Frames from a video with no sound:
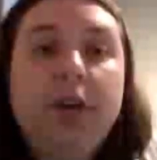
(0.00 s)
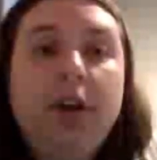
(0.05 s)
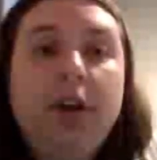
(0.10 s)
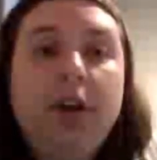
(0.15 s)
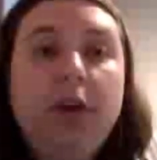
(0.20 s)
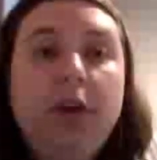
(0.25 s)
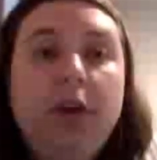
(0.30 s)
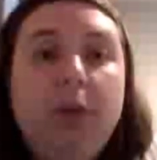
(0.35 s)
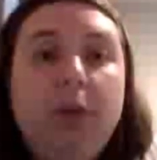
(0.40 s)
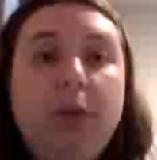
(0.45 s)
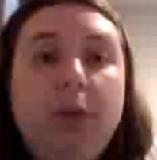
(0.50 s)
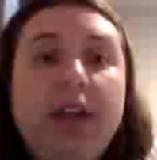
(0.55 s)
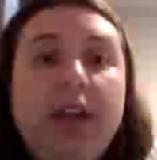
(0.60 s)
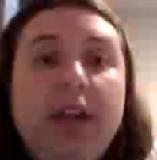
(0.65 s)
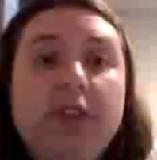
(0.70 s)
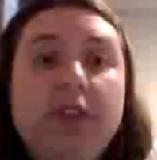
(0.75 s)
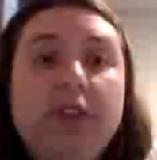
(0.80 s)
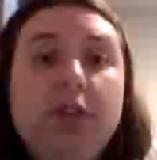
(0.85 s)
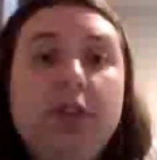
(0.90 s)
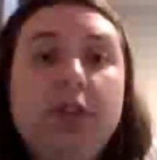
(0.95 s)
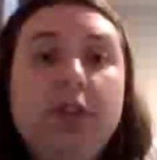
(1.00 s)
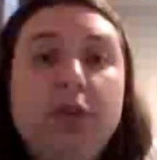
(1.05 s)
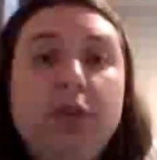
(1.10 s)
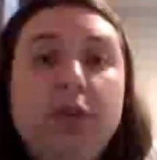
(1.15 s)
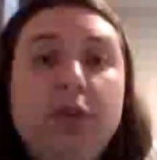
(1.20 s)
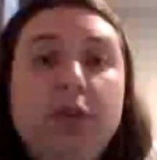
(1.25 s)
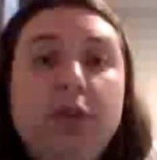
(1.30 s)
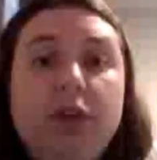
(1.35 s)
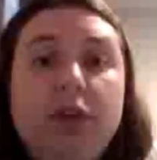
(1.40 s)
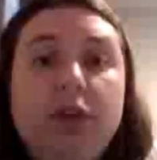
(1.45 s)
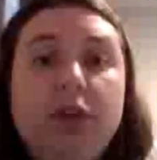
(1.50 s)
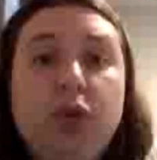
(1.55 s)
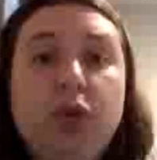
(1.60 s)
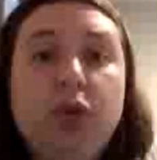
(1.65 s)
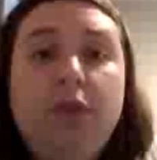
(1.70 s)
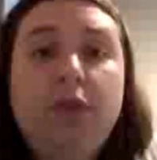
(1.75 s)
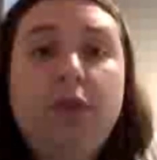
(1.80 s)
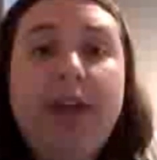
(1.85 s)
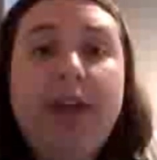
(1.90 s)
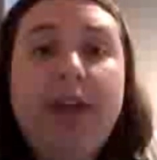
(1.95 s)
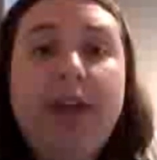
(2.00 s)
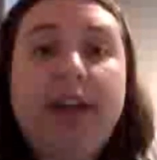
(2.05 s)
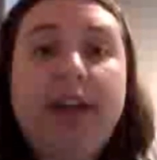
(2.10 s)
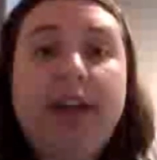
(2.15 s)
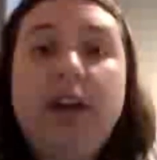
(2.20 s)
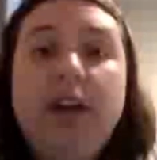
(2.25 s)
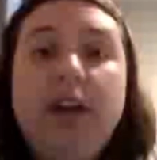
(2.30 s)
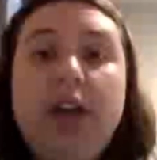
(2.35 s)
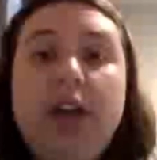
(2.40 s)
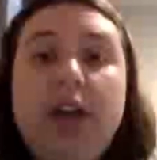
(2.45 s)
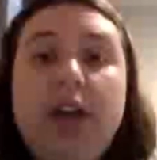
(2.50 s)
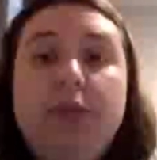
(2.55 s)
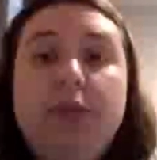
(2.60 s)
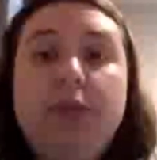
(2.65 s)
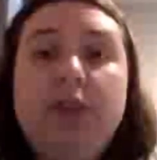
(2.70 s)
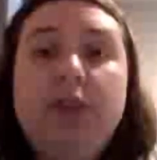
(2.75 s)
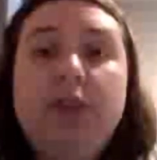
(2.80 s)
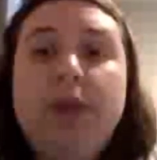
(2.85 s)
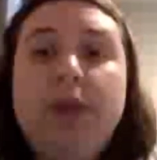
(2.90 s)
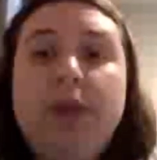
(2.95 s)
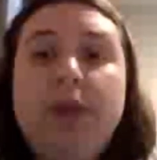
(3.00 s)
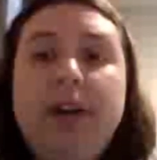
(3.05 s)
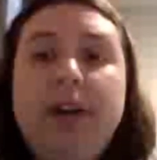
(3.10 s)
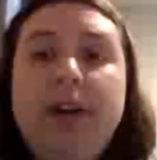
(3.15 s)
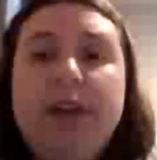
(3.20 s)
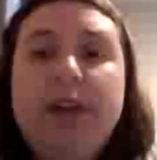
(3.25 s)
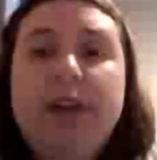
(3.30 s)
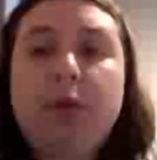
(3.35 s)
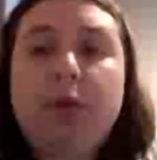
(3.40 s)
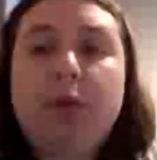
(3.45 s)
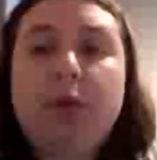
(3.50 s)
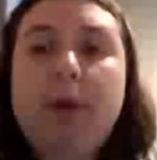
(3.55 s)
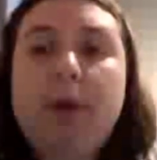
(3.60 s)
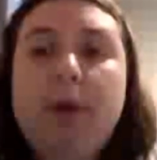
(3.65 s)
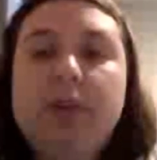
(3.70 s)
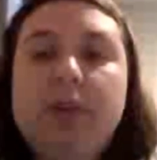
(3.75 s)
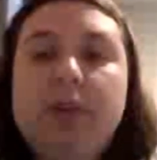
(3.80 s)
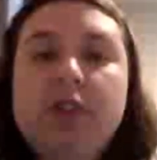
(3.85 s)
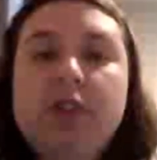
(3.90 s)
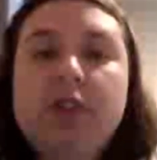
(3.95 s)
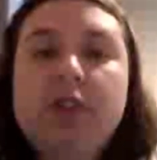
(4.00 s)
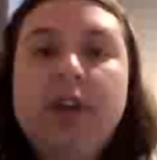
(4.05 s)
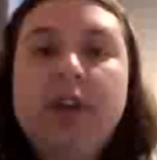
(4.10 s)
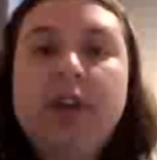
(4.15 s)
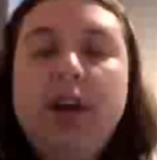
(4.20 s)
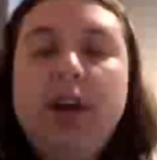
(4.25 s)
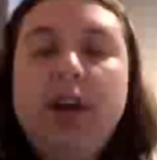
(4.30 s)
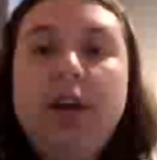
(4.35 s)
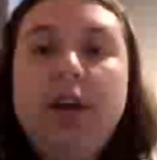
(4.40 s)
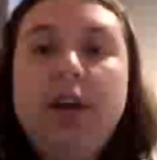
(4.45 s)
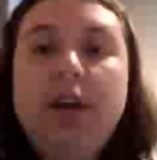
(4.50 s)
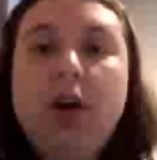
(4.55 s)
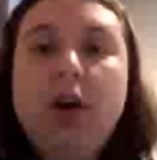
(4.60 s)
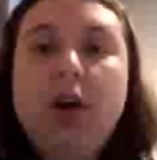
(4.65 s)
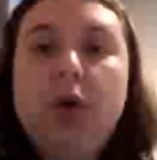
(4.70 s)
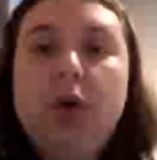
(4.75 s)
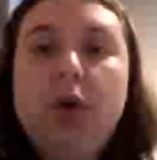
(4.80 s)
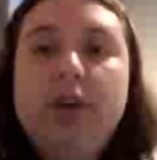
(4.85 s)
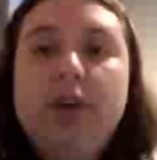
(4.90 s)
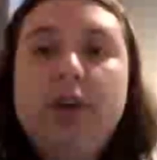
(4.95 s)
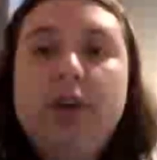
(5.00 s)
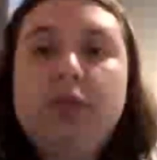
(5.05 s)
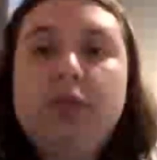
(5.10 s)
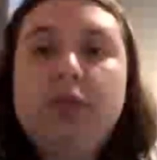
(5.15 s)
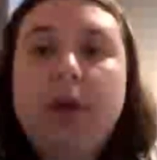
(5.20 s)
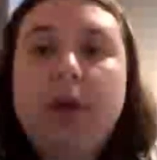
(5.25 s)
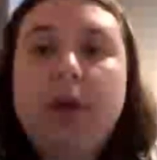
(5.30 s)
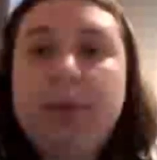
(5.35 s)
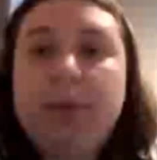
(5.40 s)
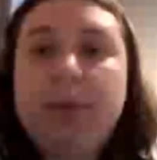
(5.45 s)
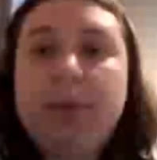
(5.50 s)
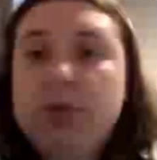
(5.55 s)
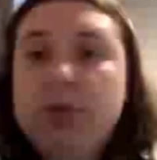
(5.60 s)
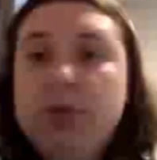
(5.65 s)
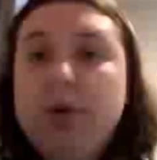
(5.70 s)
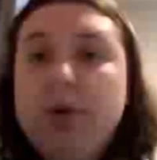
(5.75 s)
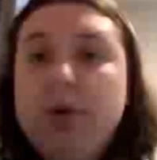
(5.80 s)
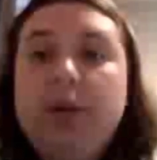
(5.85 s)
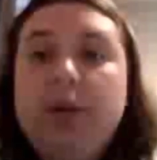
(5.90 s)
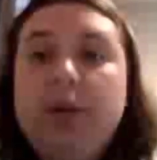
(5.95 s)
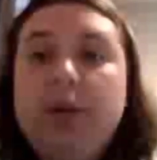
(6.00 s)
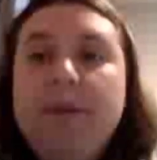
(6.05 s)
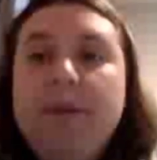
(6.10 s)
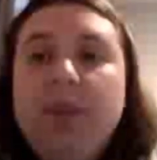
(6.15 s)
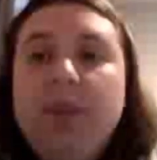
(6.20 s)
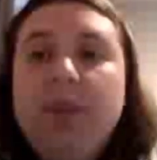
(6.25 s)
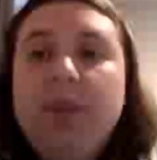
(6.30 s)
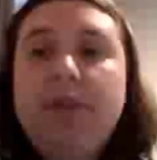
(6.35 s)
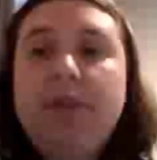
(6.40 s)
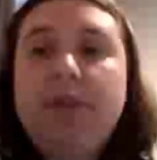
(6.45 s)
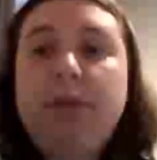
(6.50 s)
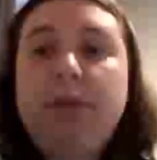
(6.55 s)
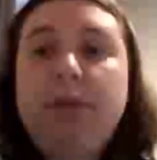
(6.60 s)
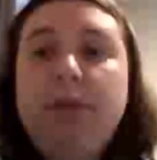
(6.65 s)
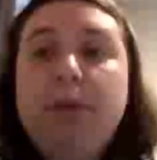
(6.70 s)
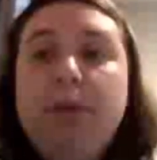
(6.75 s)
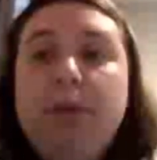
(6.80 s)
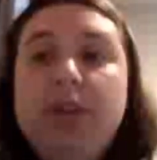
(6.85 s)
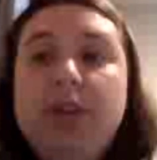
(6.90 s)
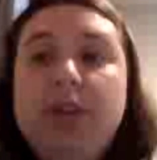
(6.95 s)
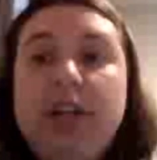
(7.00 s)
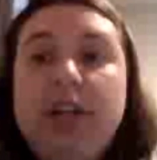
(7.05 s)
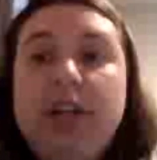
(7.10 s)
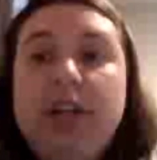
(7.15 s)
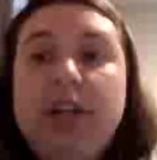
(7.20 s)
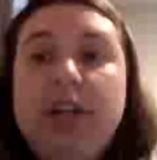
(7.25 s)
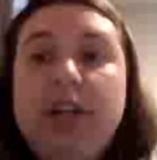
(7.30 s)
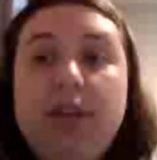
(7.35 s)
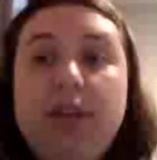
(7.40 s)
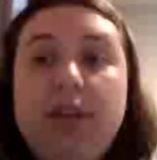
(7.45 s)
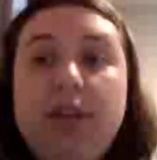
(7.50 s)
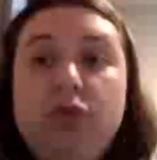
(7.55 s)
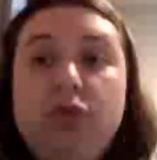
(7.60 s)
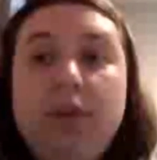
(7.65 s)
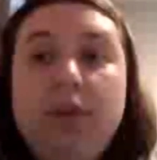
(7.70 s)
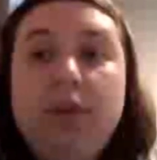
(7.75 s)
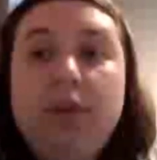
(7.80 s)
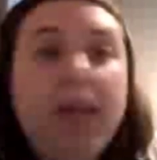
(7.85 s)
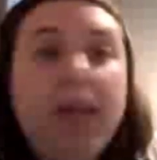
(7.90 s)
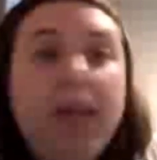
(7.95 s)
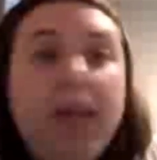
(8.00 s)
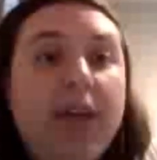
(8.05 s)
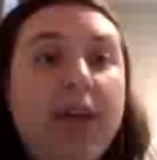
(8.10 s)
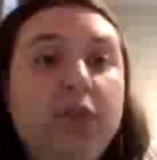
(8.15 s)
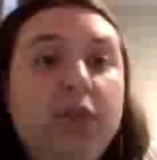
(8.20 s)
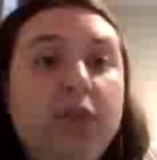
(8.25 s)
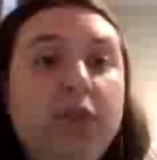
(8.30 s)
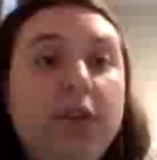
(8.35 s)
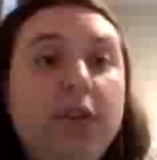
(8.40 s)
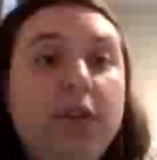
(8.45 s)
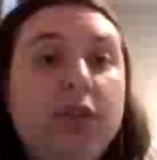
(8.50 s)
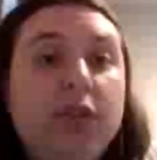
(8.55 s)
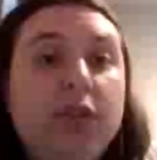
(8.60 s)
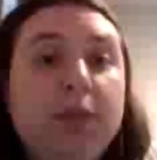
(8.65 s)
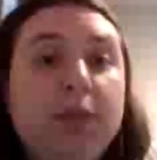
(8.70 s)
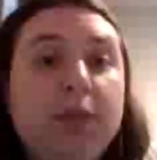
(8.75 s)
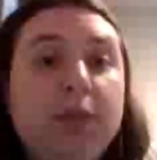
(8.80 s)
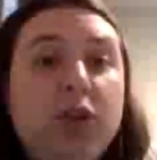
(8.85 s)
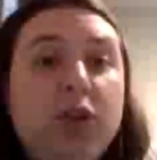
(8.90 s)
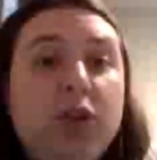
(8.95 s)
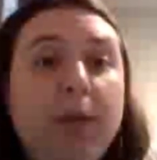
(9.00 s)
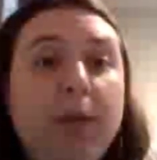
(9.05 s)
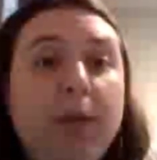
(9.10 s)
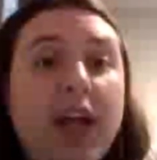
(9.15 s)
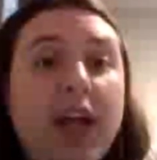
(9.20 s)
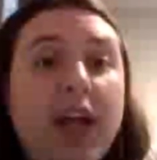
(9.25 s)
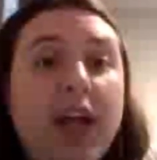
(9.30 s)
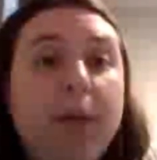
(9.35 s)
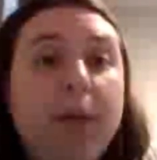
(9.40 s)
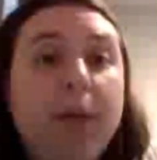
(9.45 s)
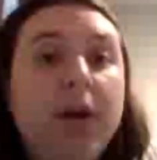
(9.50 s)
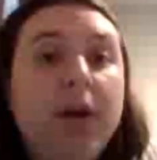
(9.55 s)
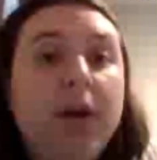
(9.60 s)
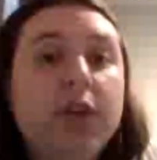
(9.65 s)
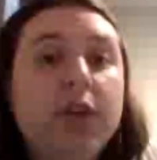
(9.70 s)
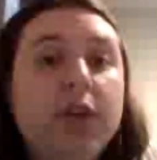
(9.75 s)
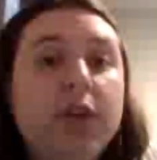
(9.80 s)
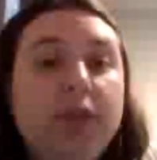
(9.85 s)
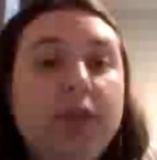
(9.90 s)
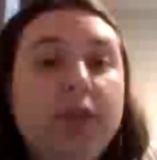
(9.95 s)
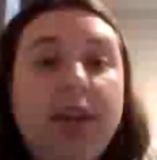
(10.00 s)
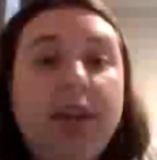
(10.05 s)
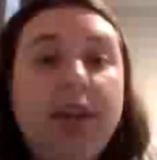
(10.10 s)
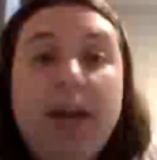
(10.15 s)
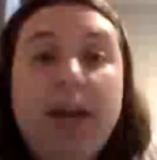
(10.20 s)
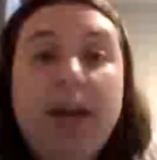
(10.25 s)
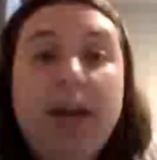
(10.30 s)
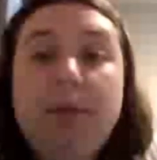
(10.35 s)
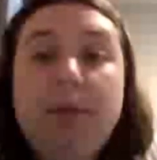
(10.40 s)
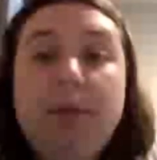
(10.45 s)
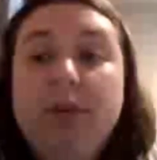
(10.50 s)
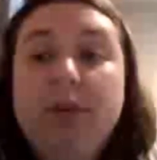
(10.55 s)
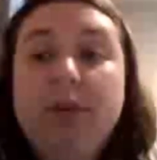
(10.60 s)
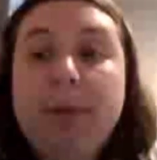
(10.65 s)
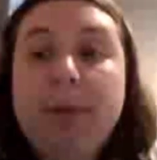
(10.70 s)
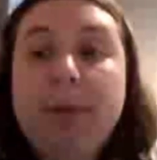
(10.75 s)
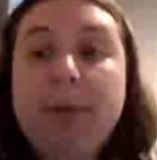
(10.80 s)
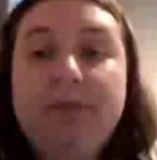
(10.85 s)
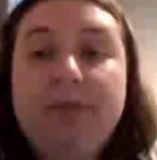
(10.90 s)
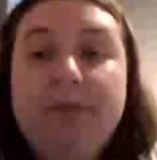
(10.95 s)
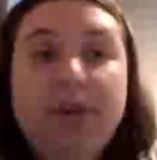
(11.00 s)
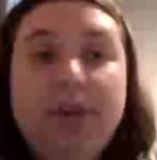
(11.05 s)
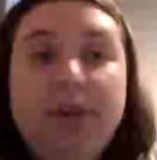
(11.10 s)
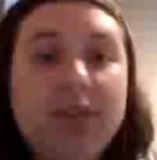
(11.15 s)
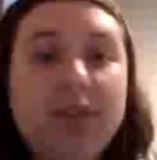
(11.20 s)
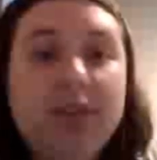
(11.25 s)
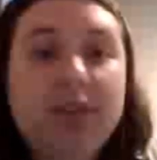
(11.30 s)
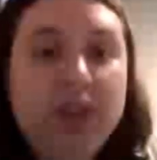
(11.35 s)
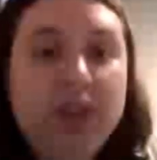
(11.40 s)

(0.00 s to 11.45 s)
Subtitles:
Wiggins is also a Doctor Who fan and a friend of writer Gareth Roberts. According to Roberts, quote, "If anyone was going to trip me after the transmission, it'd be him, so I thought I'd butter him up first."